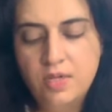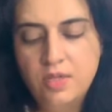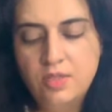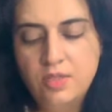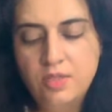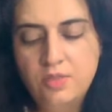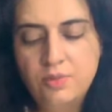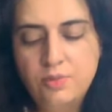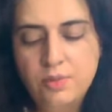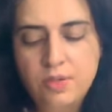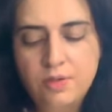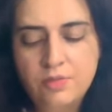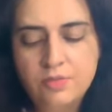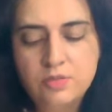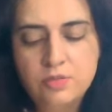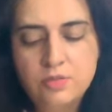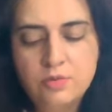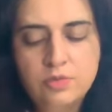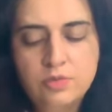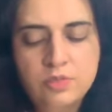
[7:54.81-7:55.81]
The Three of
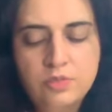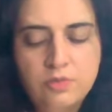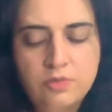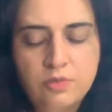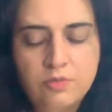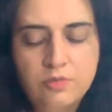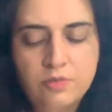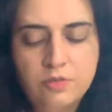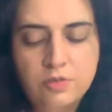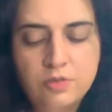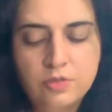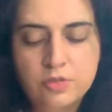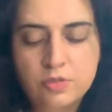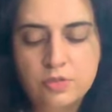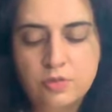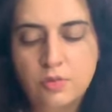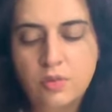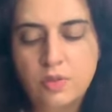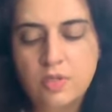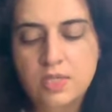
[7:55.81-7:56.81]
Swords in reverse
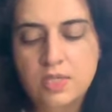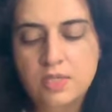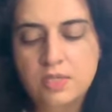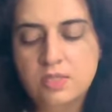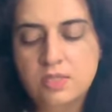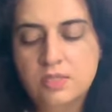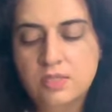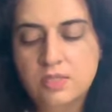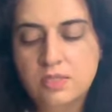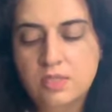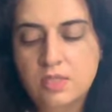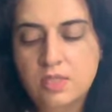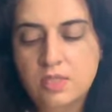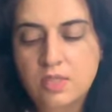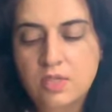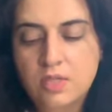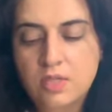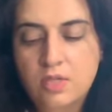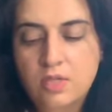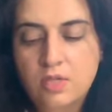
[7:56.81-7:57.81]
twice
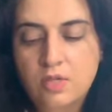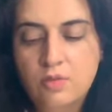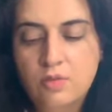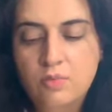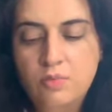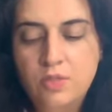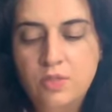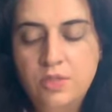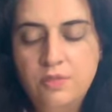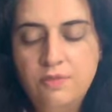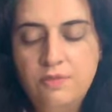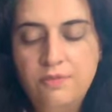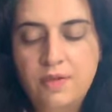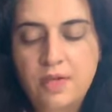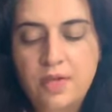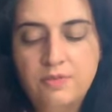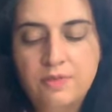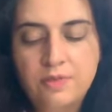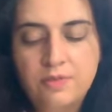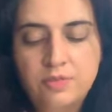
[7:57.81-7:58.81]
with the
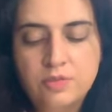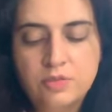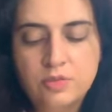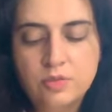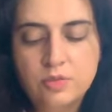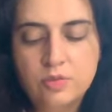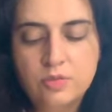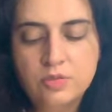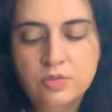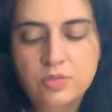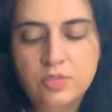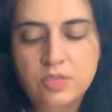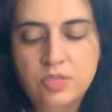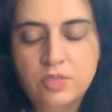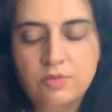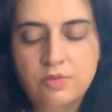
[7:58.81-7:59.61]
Five of Swords in